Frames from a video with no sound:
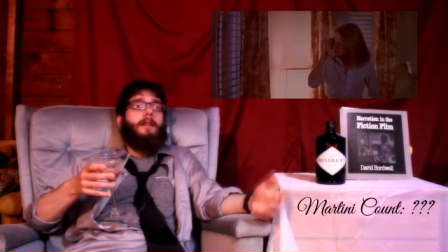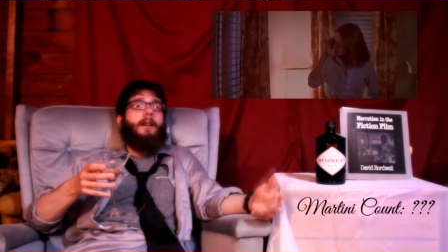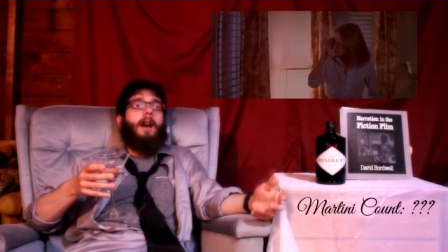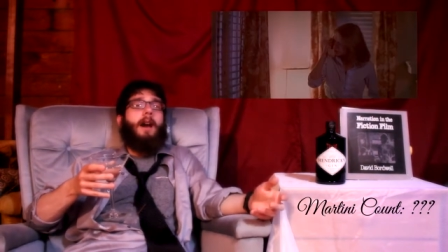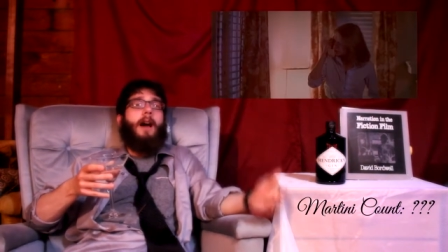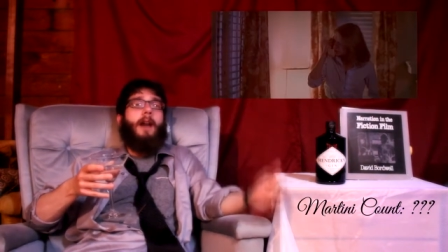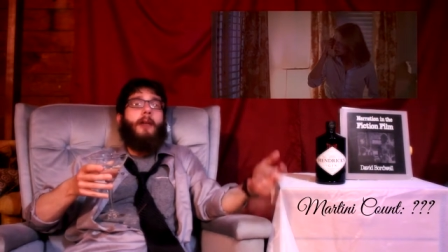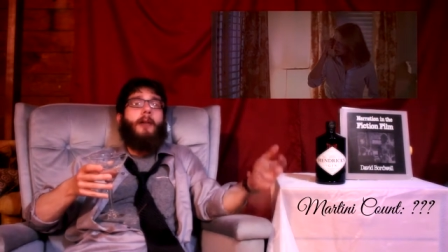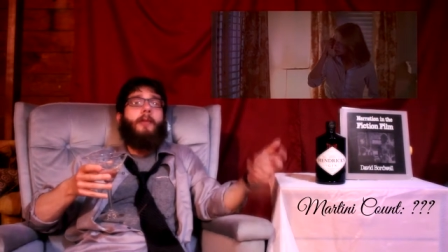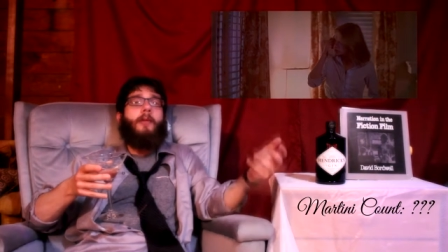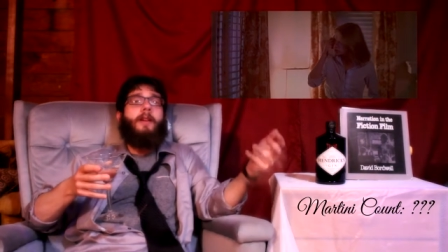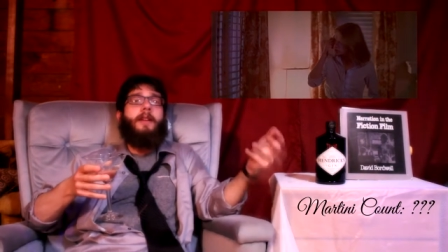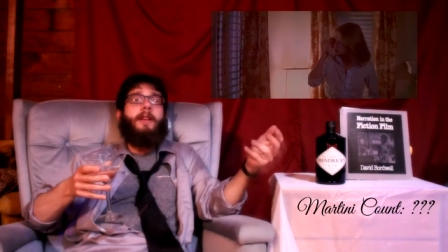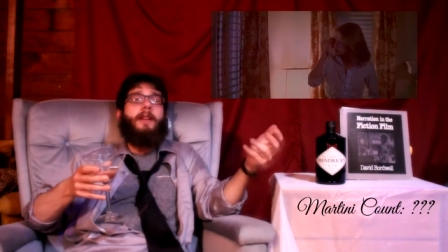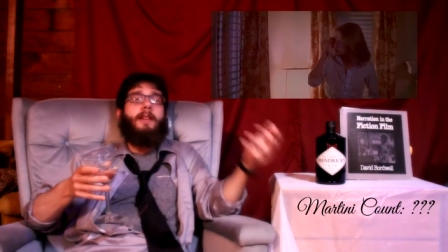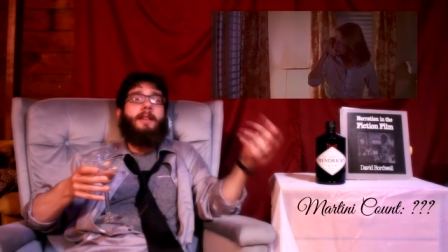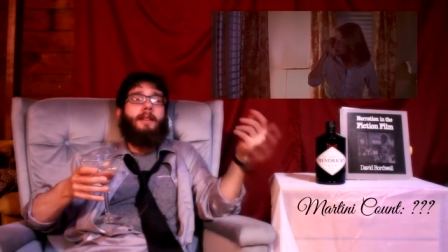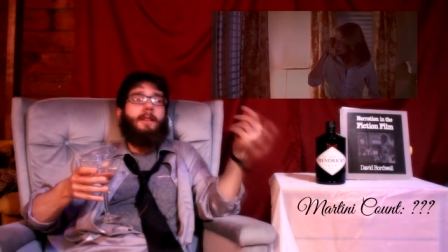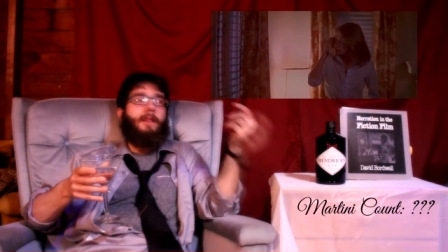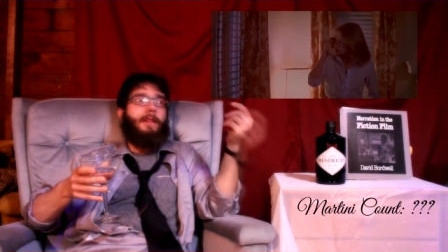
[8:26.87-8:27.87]

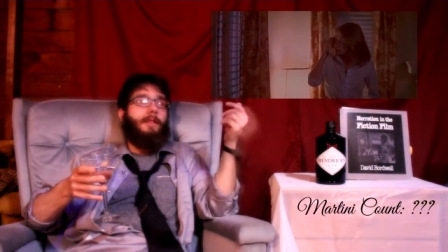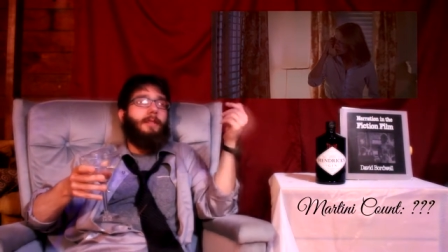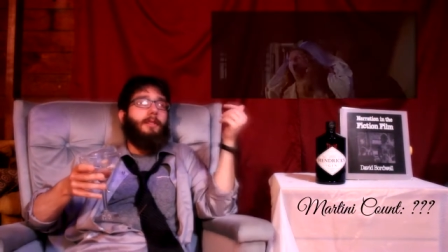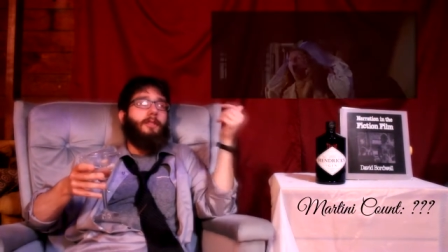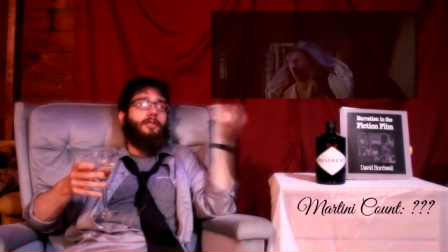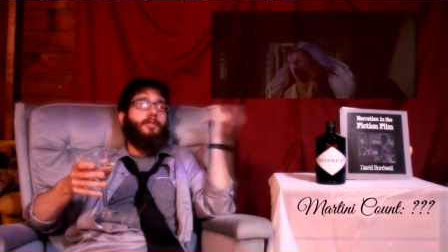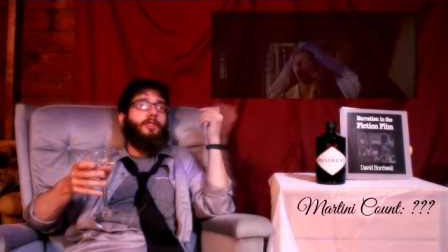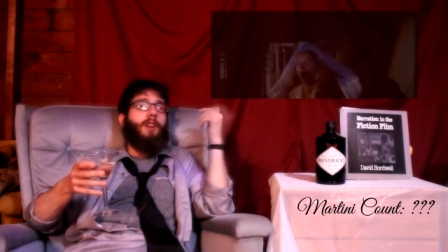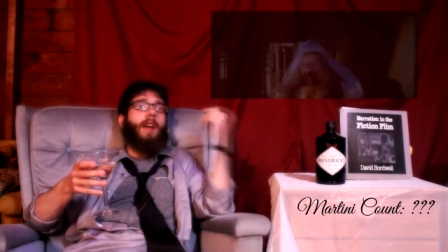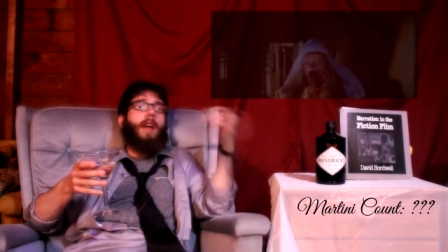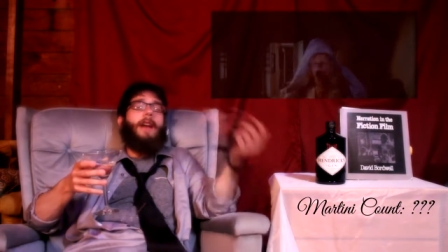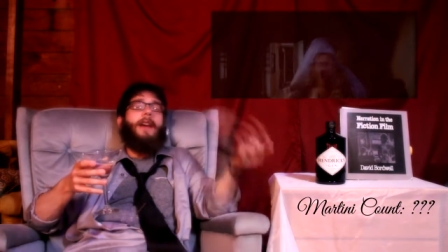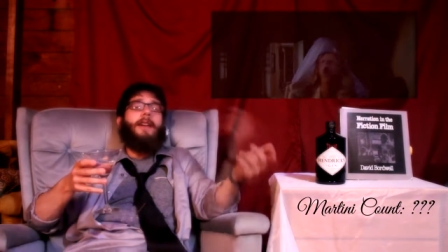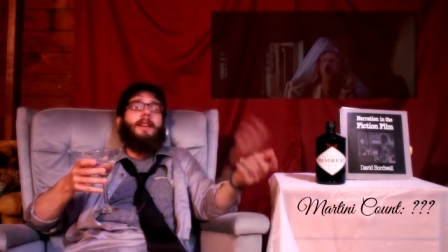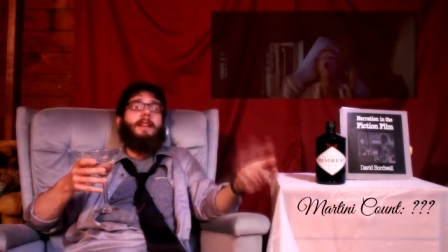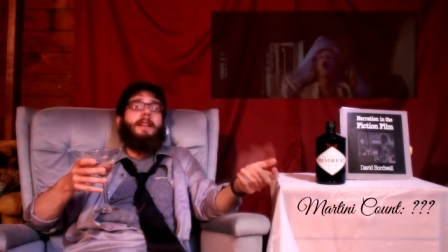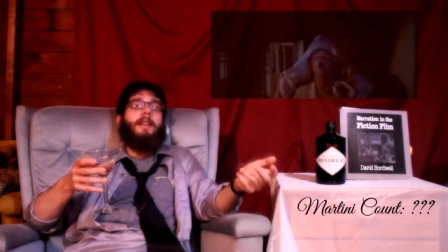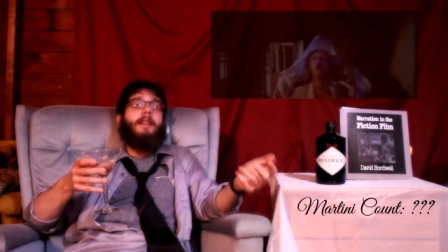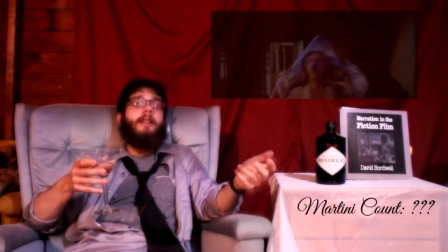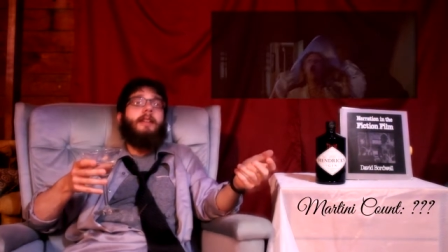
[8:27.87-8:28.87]
Halloween, The
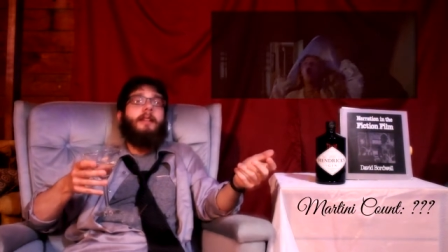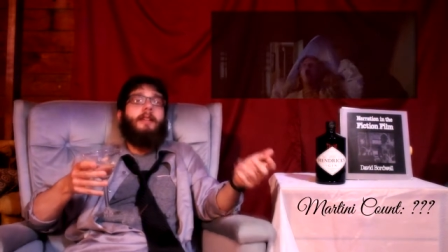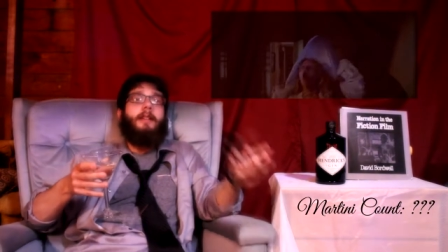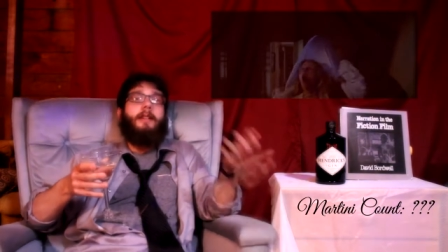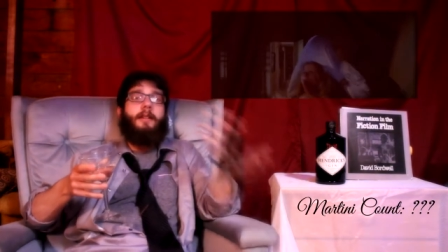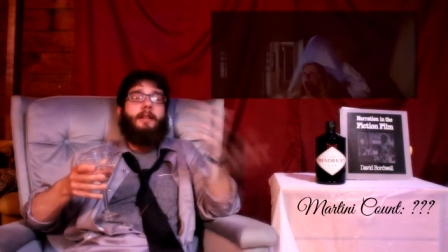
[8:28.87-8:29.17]
Shining,